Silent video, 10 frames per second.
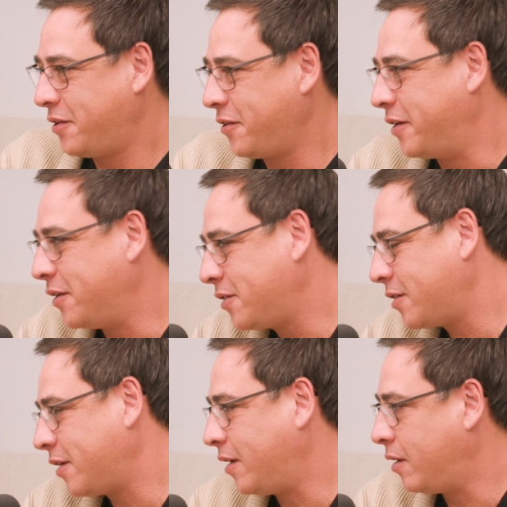There
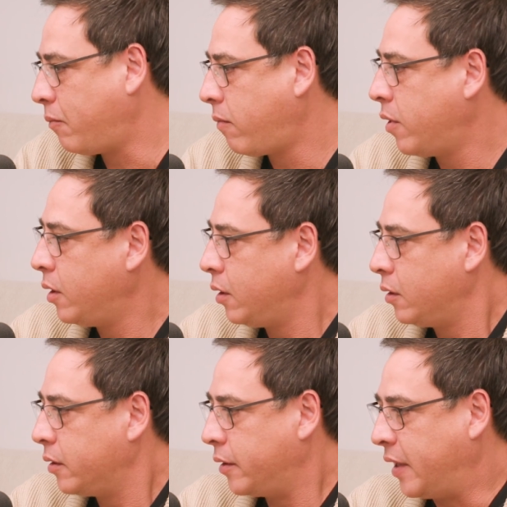is.
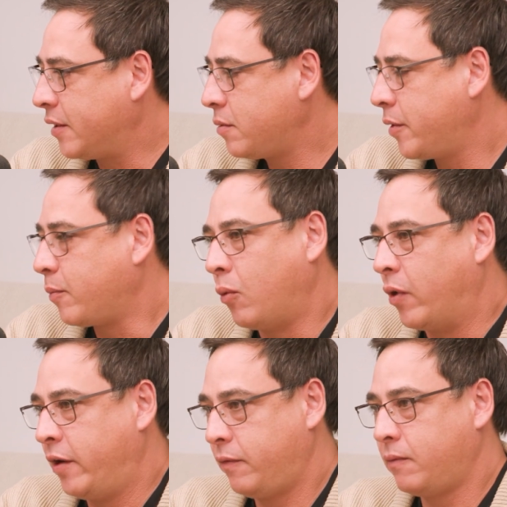That's something my
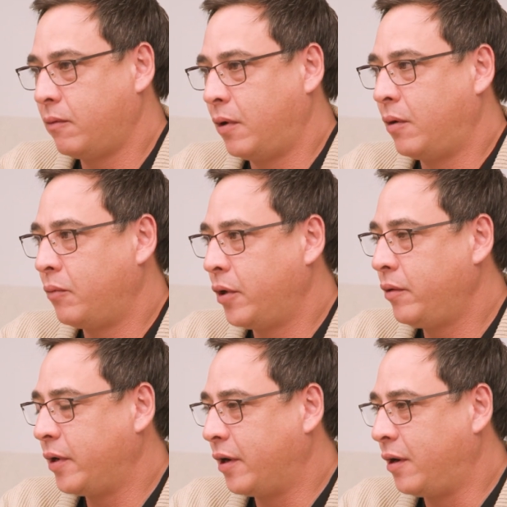wife
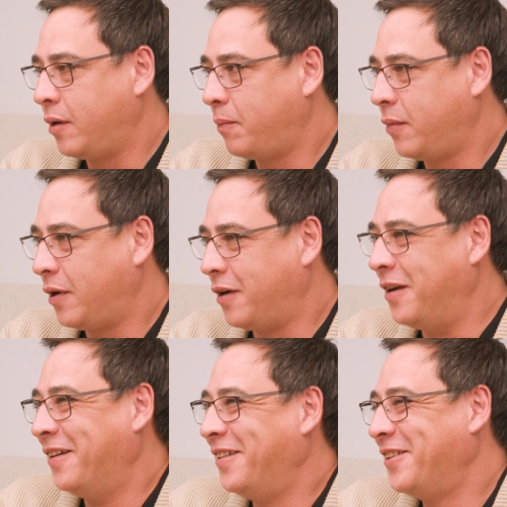wrote.
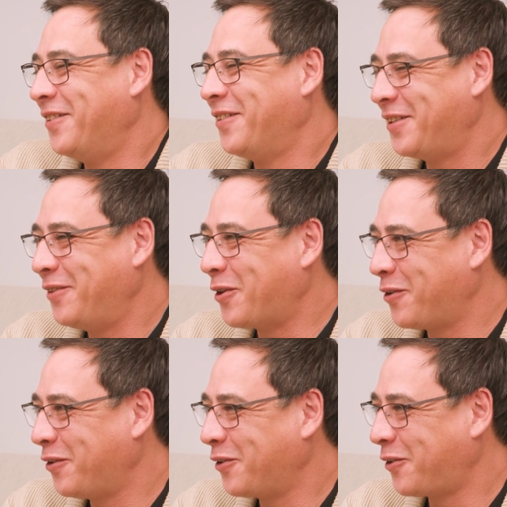She
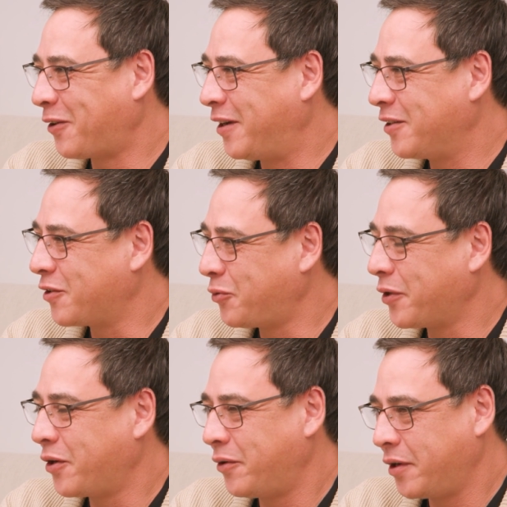wrote on the garage because we
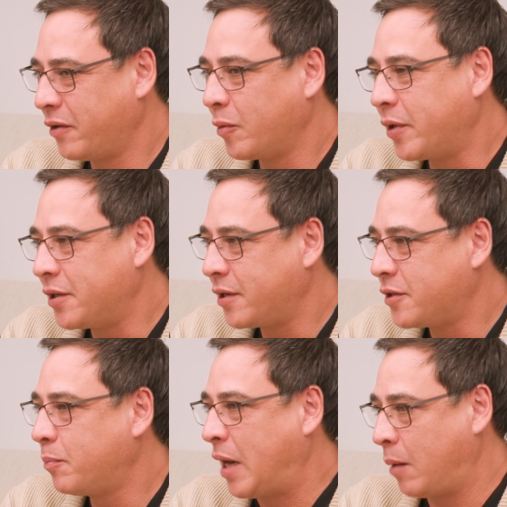were going over it, but
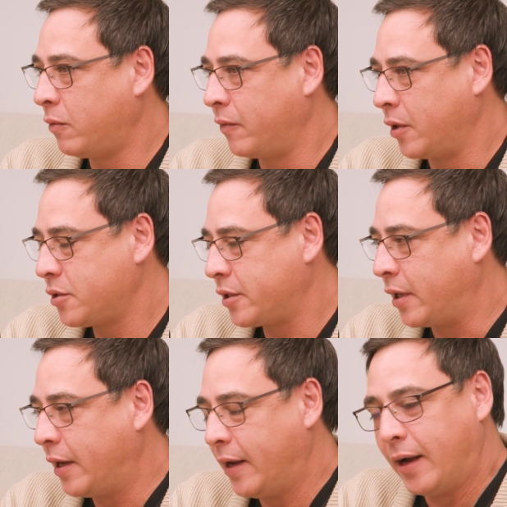it's a Bible verse,
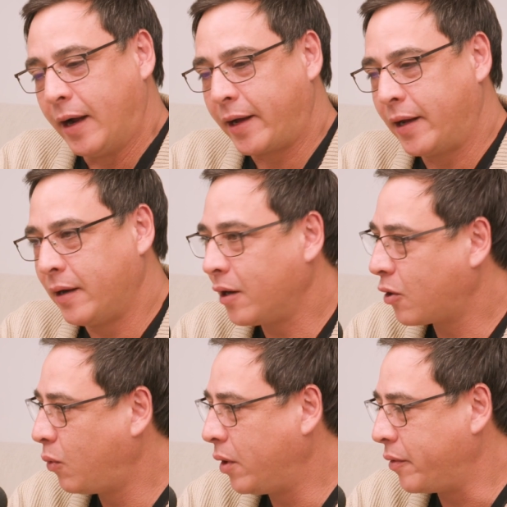and I cannot
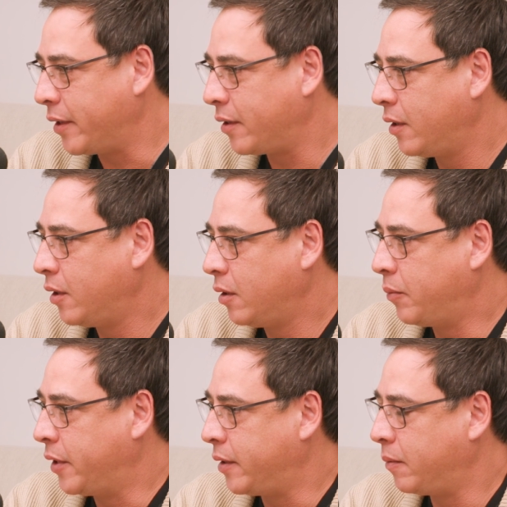quote it,
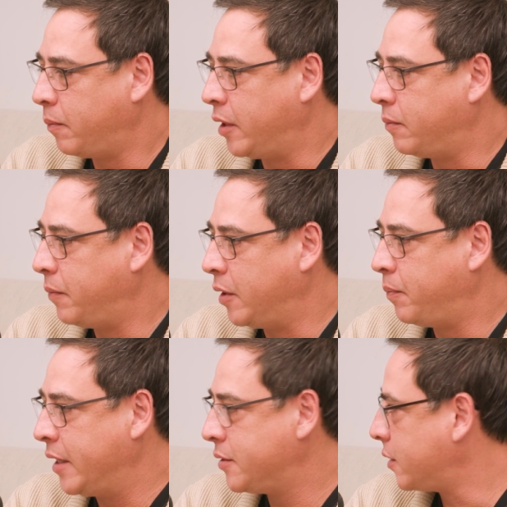but it
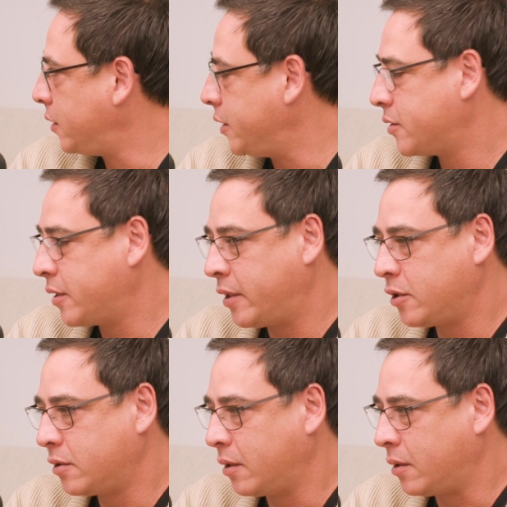basically
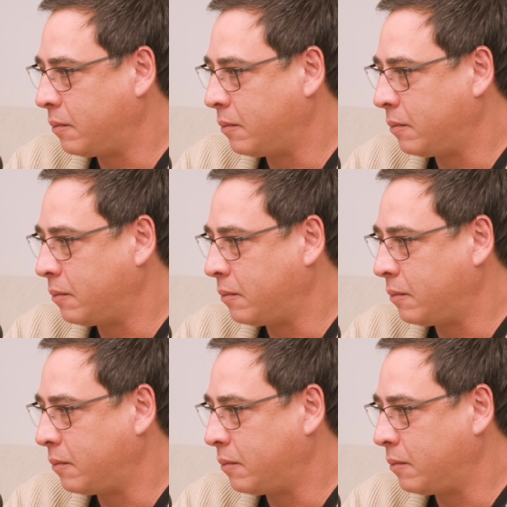says,